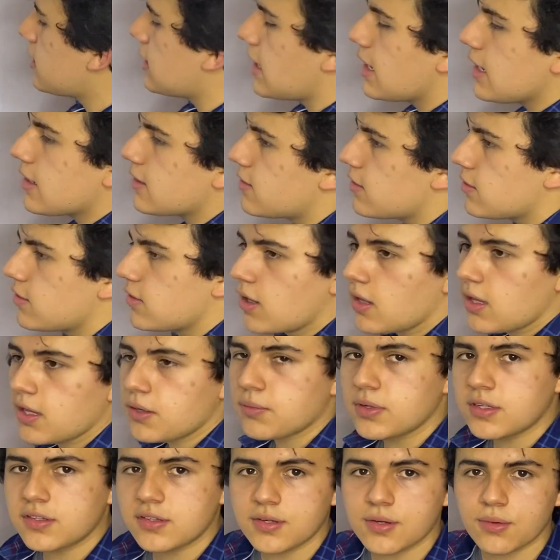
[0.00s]
x is not
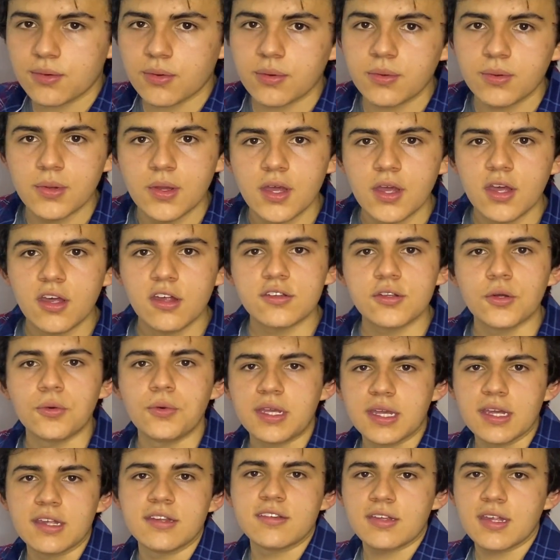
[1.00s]
equal to 0. So we
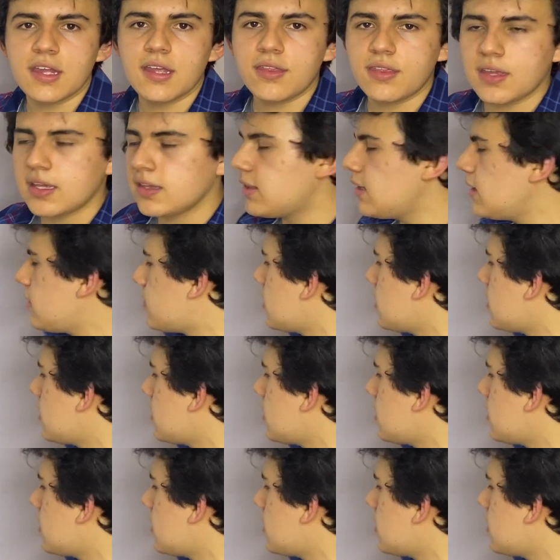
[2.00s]
can say that this